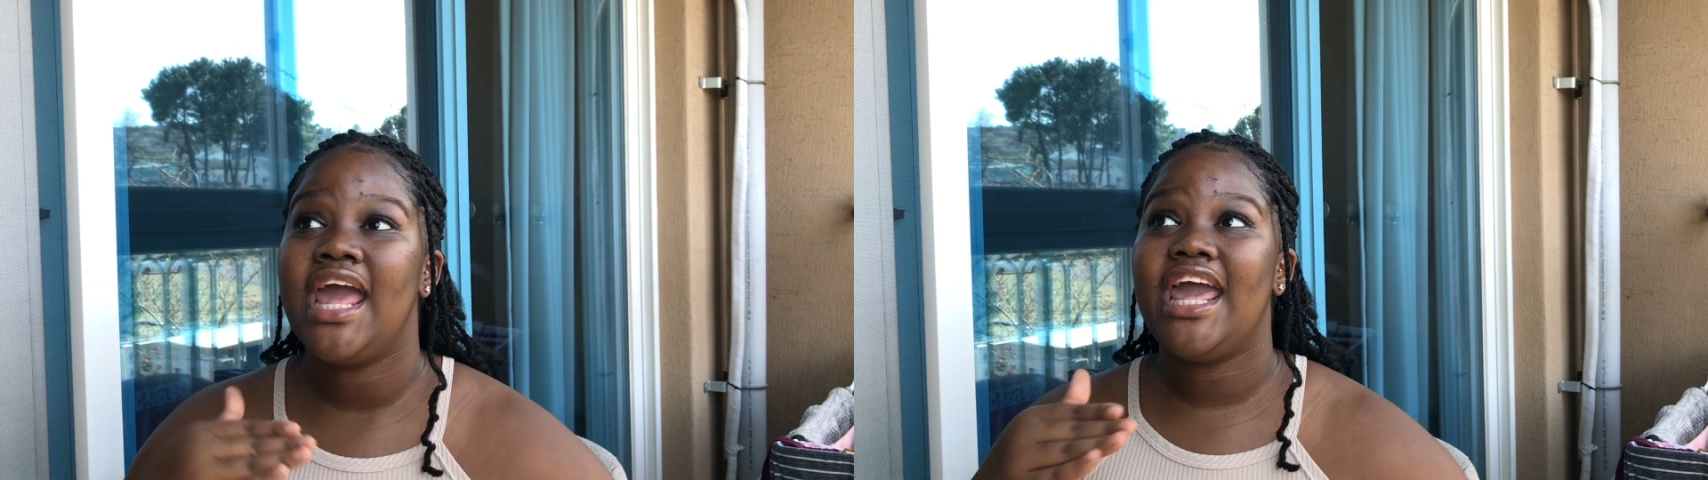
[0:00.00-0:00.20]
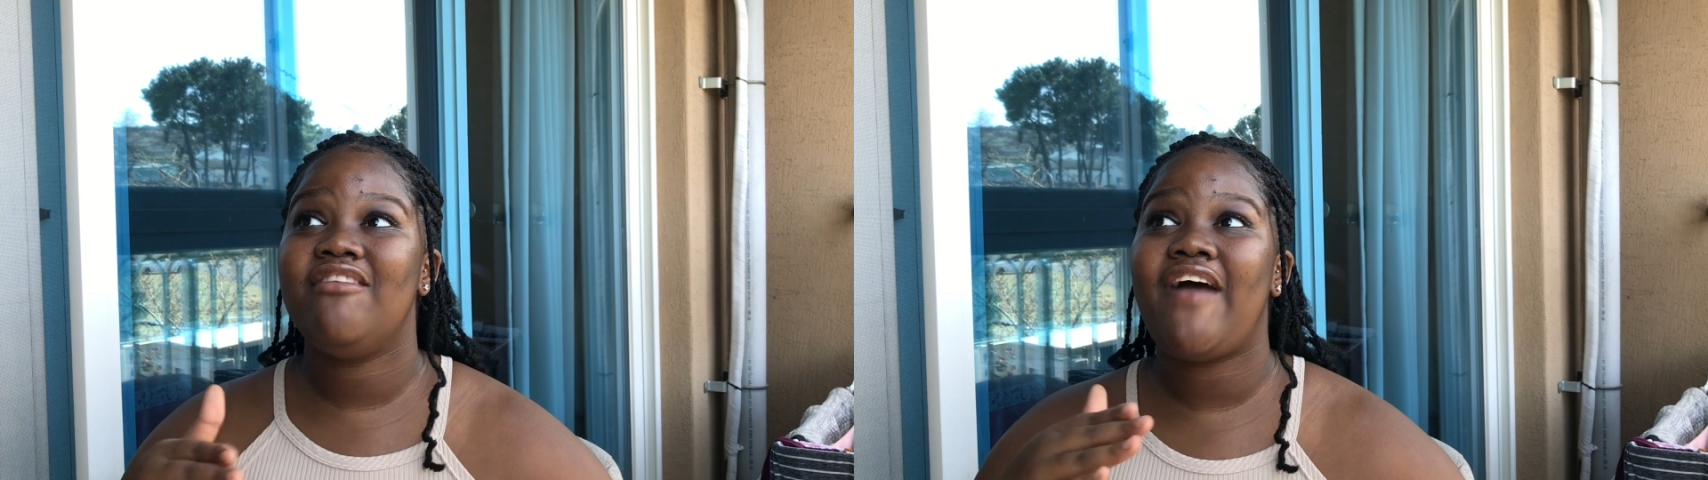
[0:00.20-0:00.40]

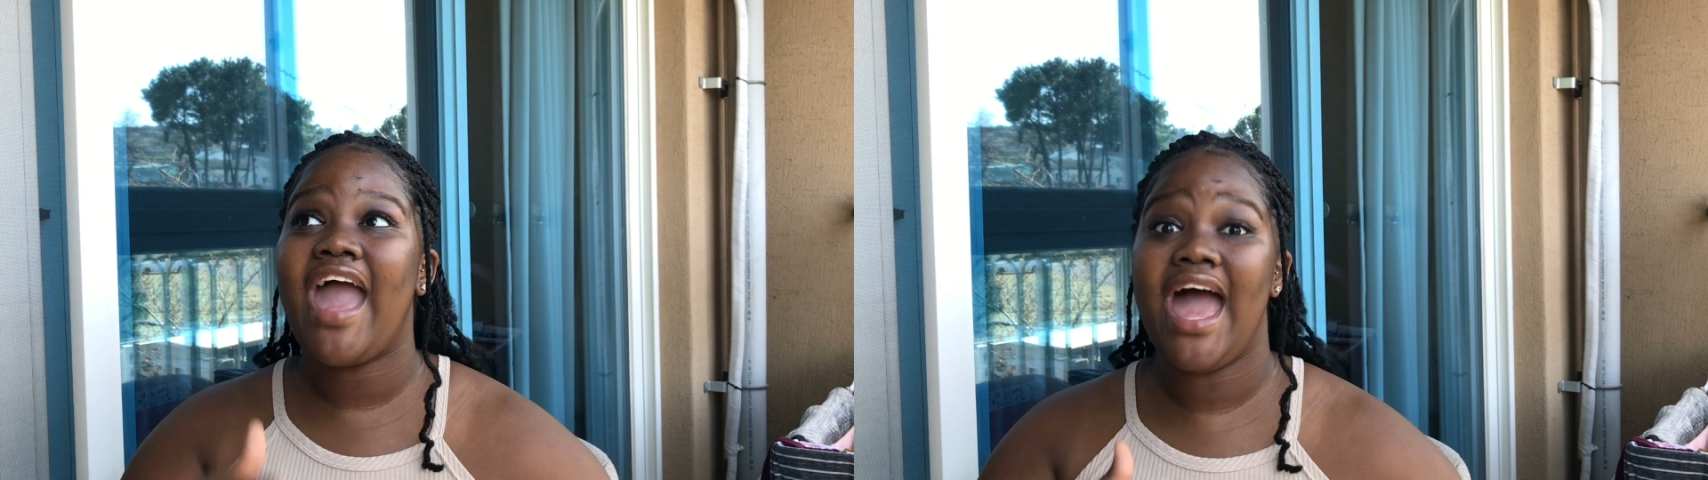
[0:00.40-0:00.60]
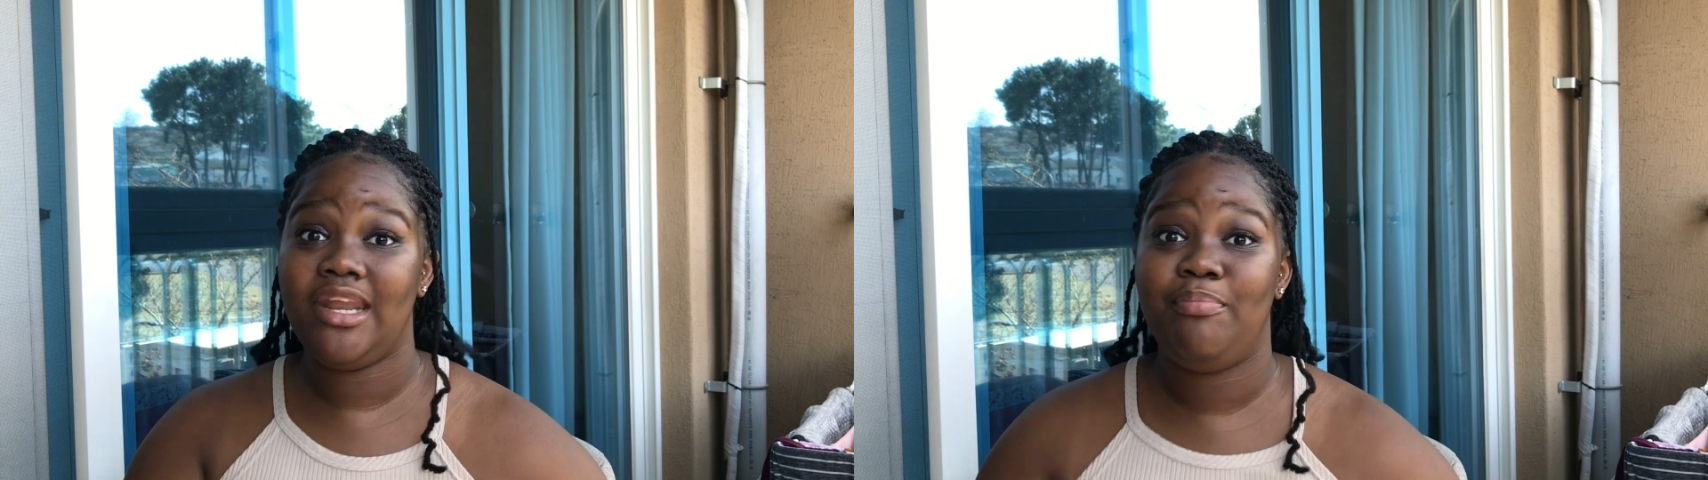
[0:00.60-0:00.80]
if I
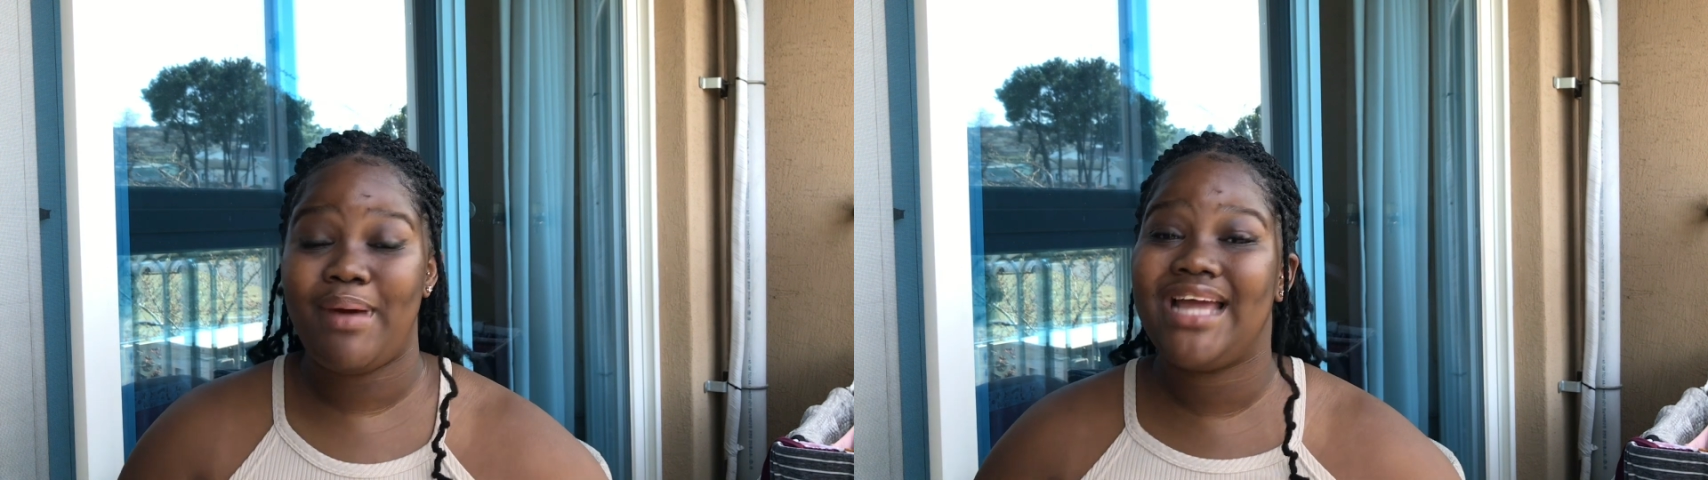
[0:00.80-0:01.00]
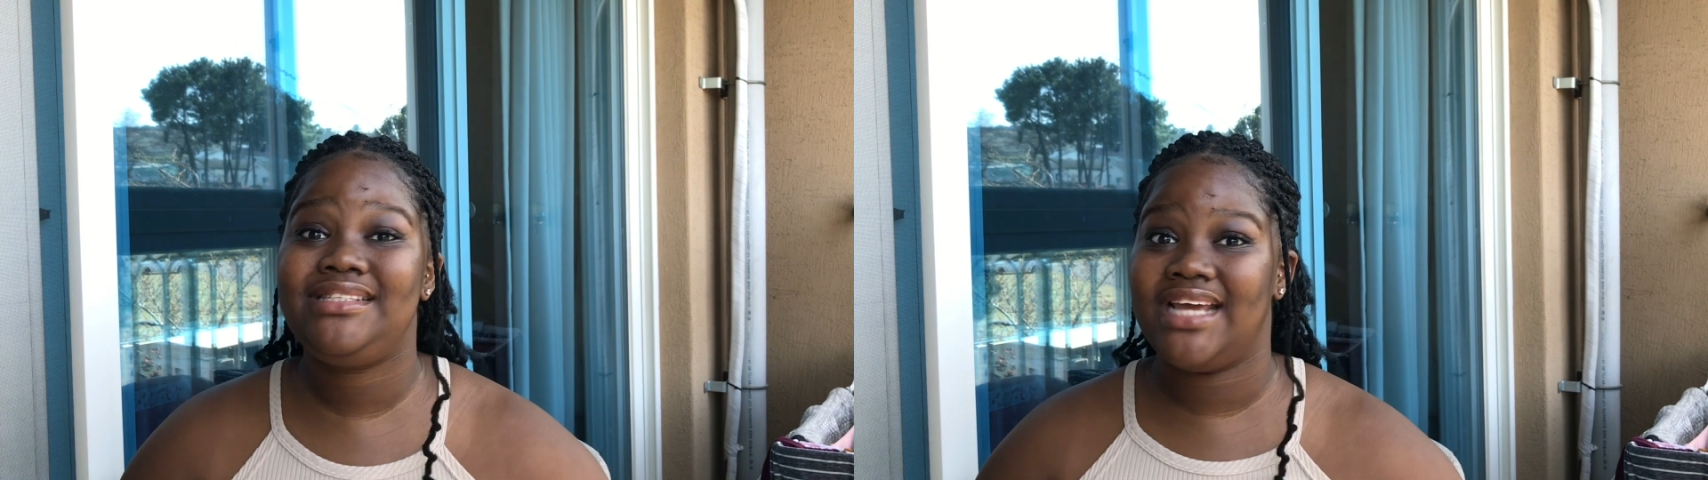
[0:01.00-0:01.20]
had a
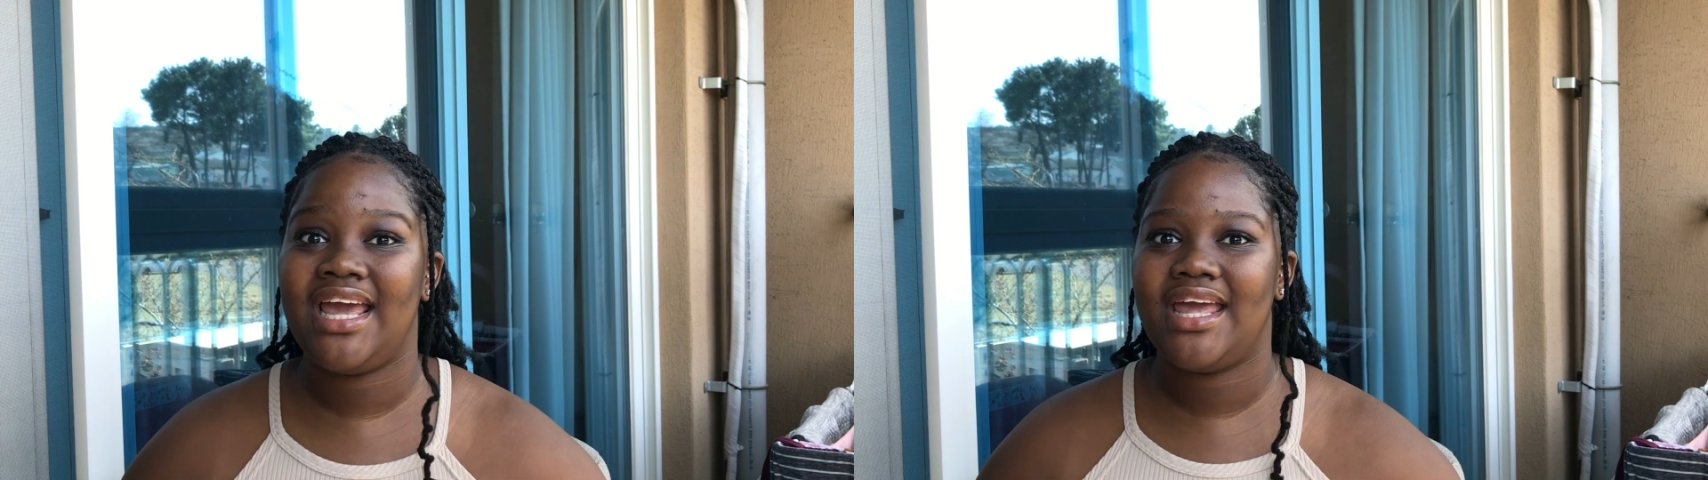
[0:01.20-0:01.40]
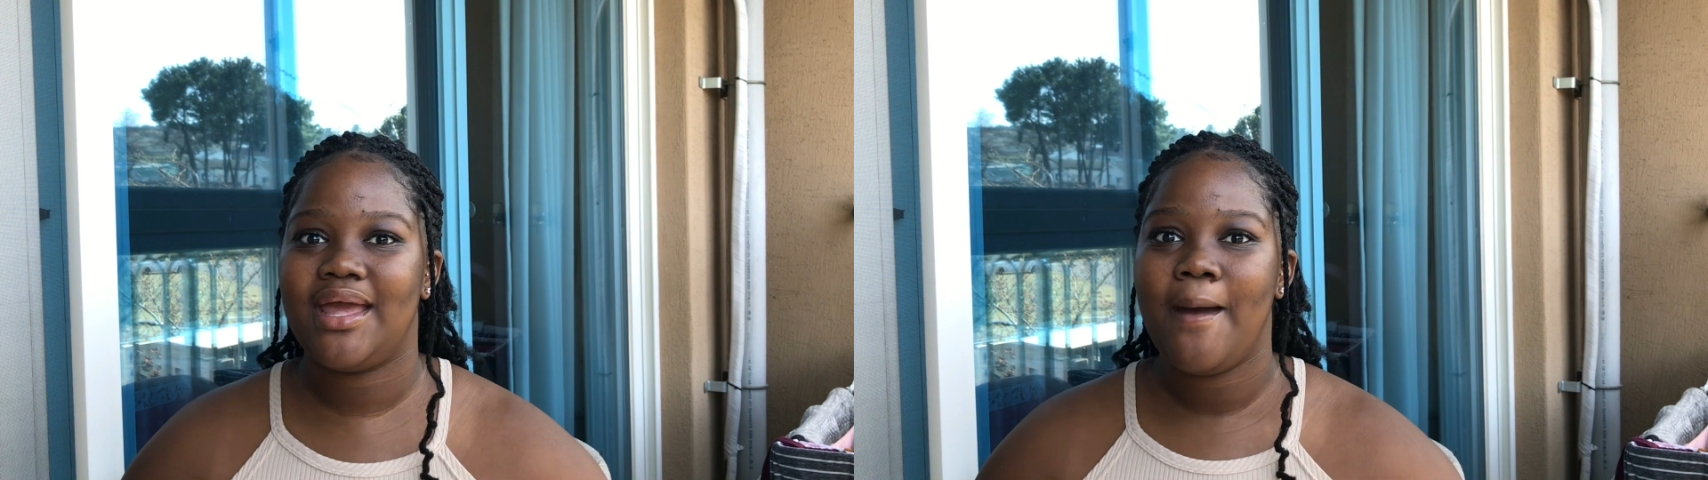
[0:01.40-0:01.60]
bad
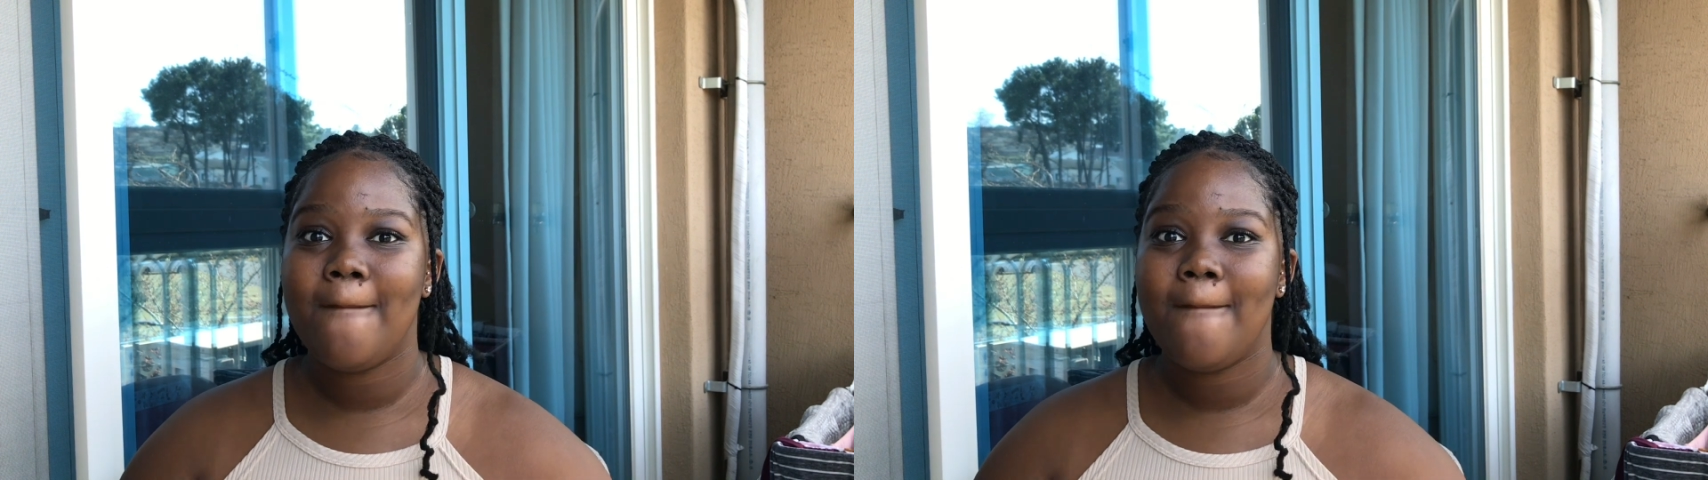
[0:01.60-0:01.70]
day,